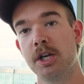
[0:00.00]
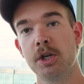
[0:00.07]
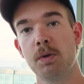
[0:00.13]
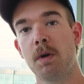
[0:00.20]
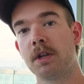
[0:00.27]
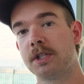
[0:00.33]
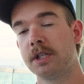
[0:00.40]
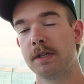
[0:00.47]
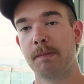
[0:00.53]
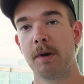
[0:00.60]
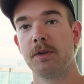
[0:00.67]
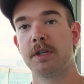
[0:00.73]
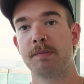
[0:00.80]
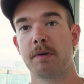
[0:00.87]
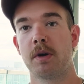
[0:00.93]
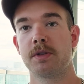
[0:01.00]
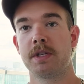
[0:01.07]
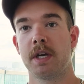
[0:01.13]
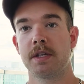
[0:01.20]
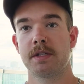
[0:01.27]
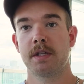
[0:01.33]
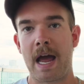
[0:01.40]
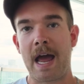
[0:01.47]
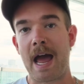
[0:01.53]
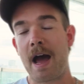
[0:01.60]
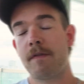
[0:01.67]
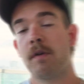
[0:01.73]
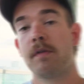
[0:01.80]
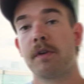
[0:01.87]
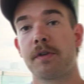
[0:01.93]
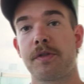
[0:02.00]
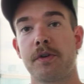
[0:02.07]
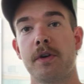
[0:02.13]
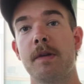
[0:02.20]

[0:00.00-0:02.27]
nuances about this process, I have over 30